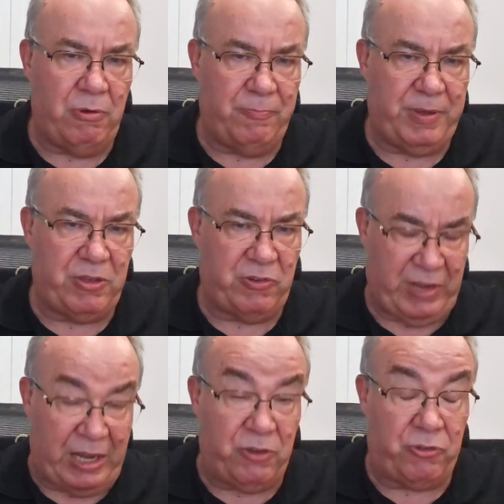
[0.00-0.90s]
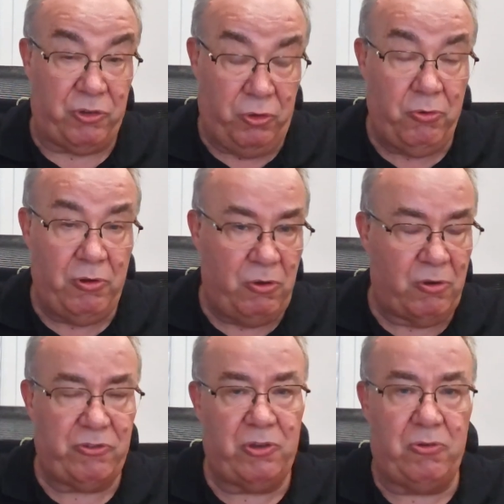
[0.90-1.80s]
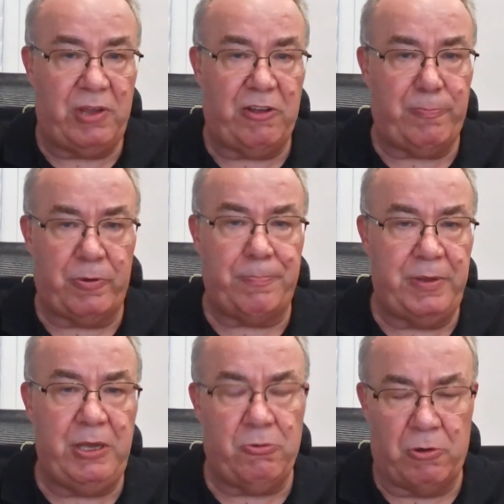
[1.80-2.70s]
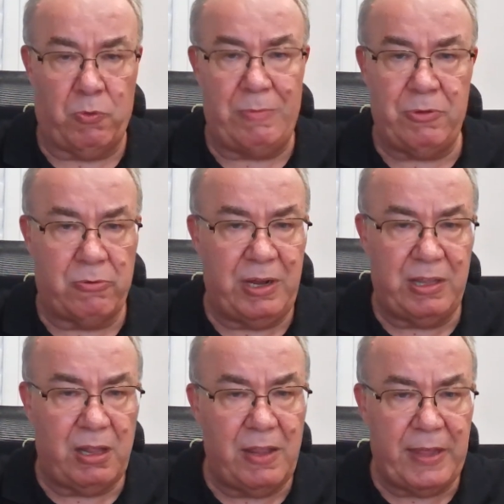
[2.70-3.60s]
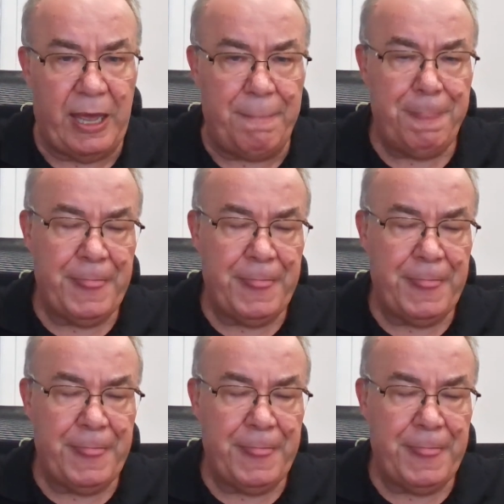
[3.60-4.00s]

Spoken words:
because it's unsecured and not secured against property or equipment or anything like that,